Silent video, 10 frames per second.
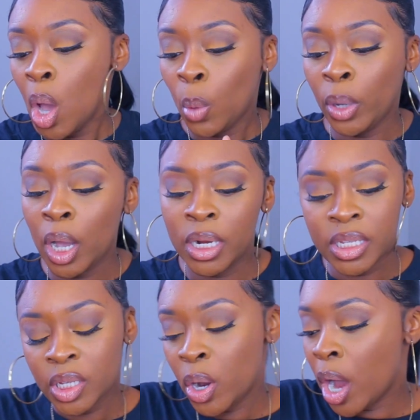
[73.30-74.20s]
We're going to
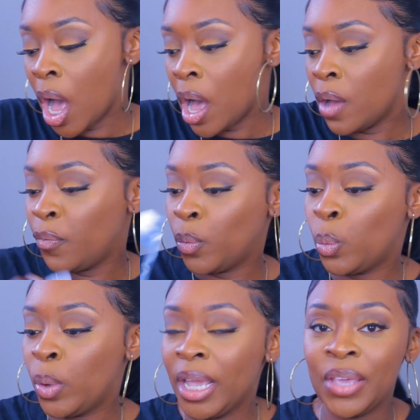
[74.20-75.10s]
start off
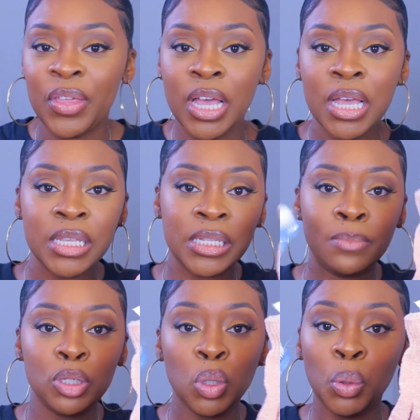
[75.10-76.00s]
with
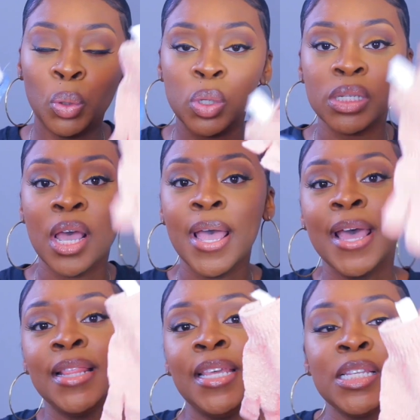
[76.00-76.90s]
some tools.
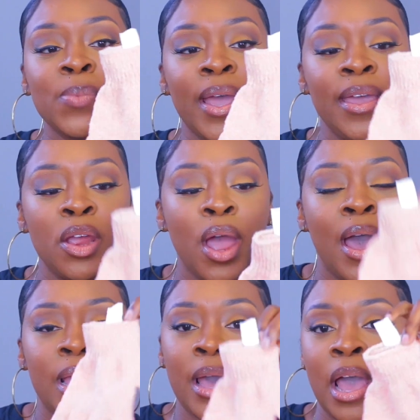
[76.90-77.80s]
This right here
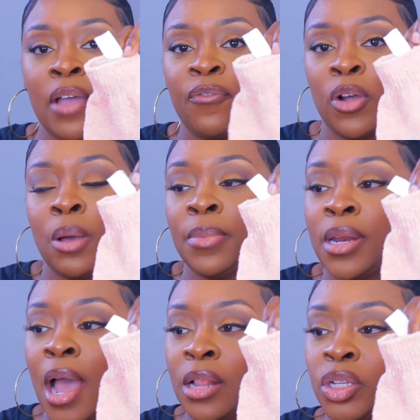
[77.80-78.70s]
I got from
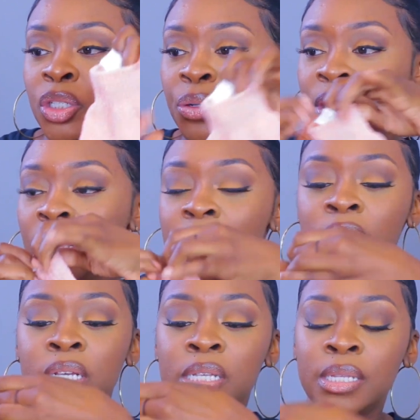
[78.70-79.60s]
Dollar Tree.
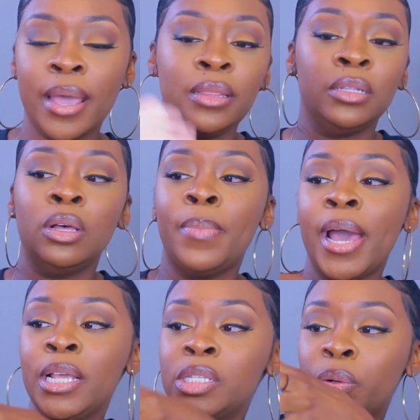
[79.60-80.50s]
It's just like the little
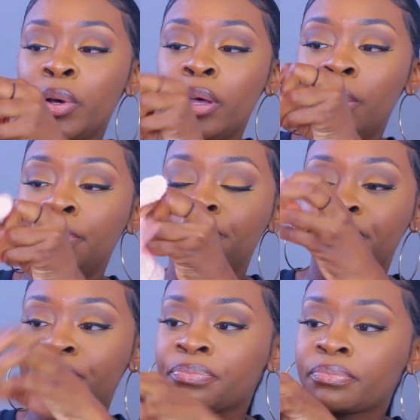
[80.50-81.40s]
body scrub
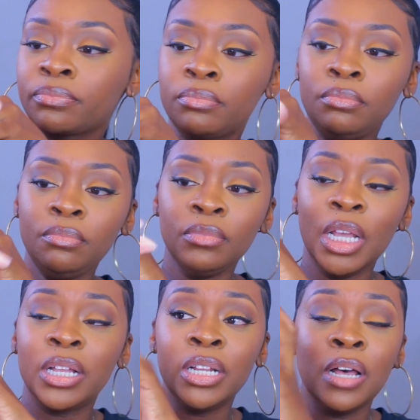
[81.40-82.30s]

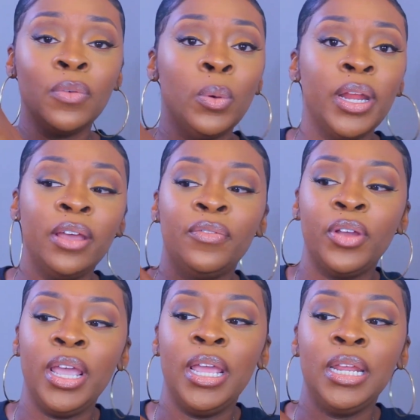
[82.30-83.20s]
glove or whatever,
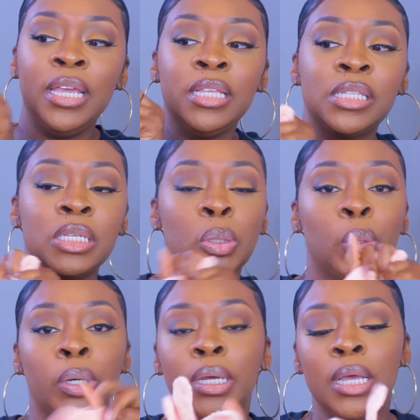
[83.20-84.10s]
and it's
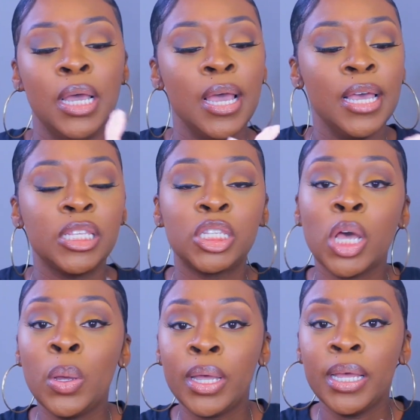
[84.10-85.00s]

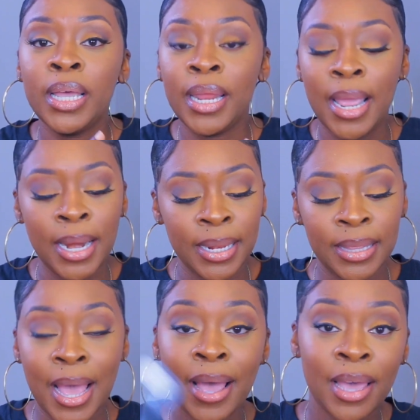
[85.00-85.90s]
so good. And
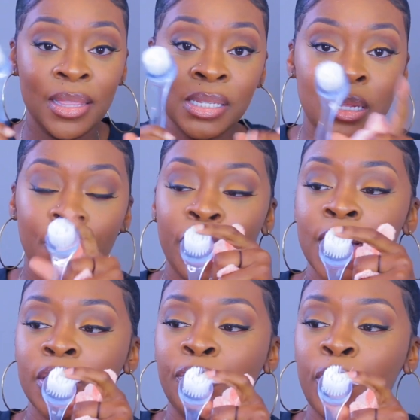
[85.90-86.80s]
I got this little
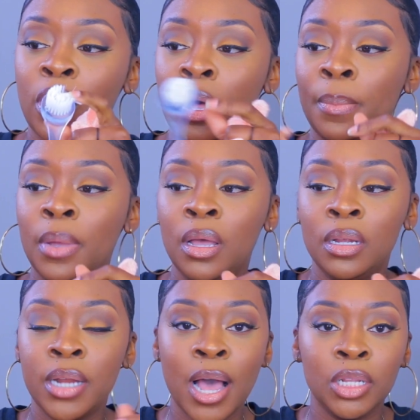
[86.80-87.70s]
brush from
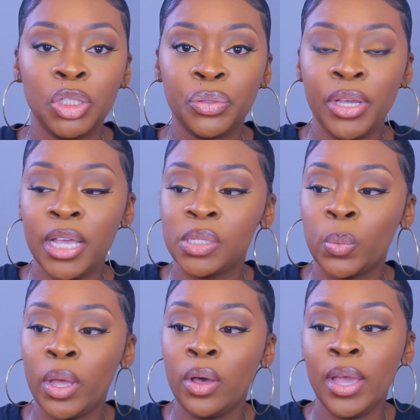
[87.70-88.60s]
Dollar Tree as
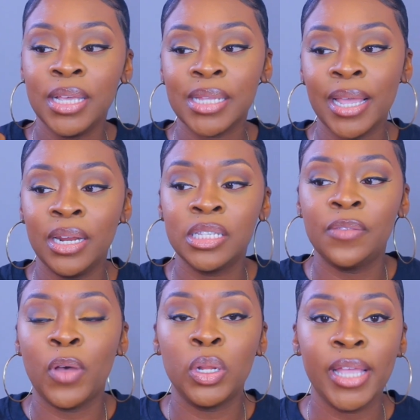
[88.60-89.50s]
well. It's like an
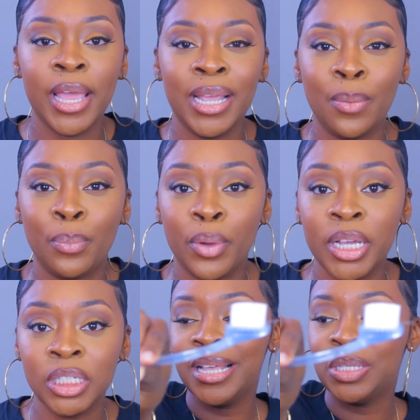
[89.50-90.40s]
exfoliating
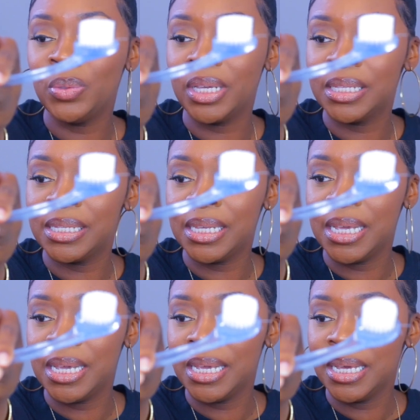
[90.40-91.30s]
brush, as you can
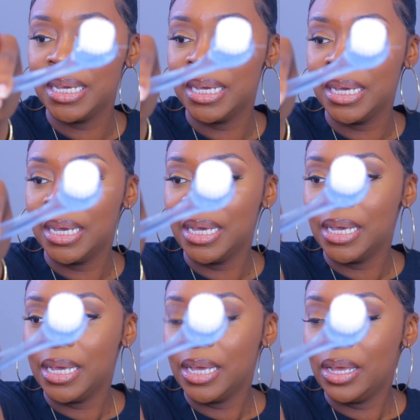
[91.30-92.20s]
see.
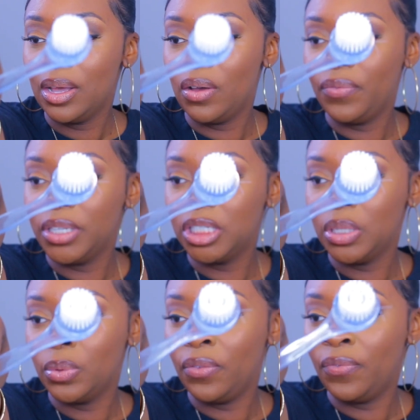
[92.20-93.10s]
Hopefully
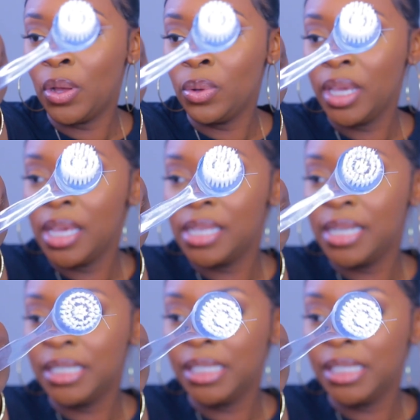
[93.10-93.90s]
she will focus. There